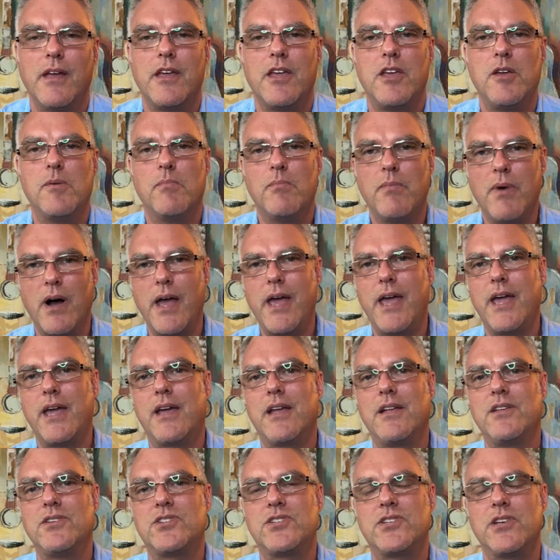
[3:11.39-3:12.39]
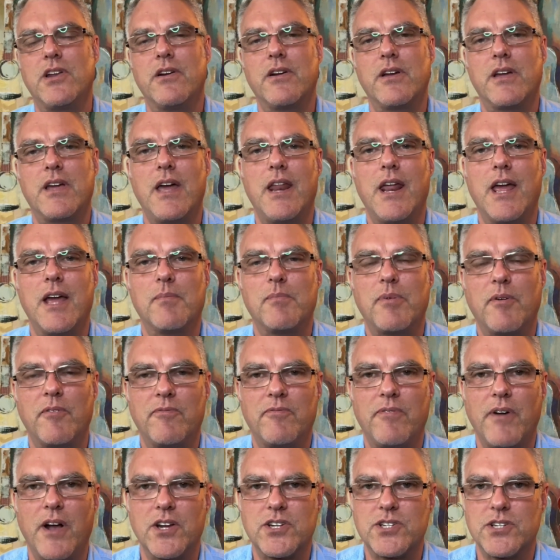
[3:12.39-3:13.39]
You might consider getting a
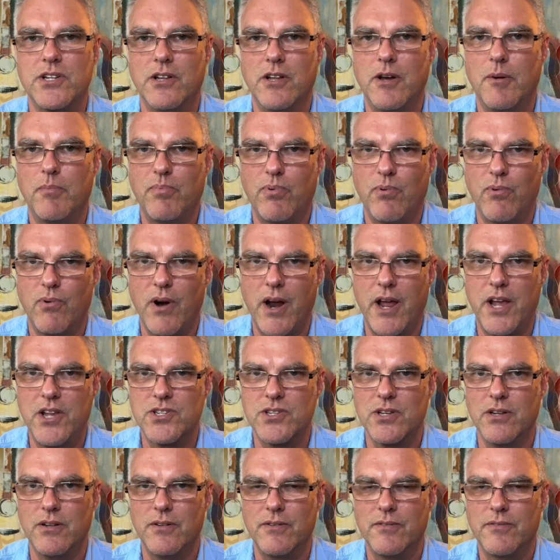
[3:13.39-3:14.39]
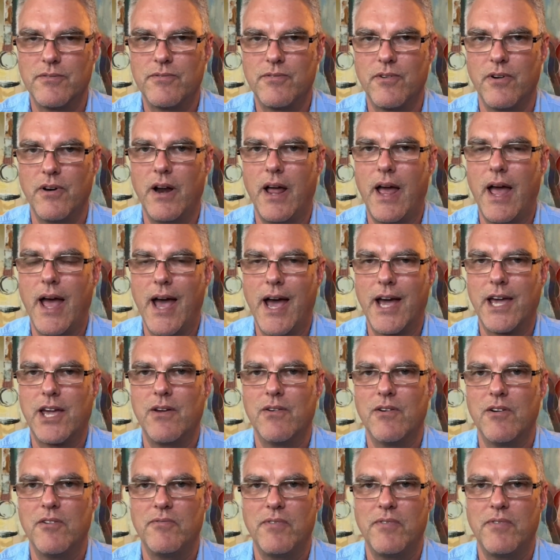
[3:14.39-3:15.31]
professional appraisal for an accurate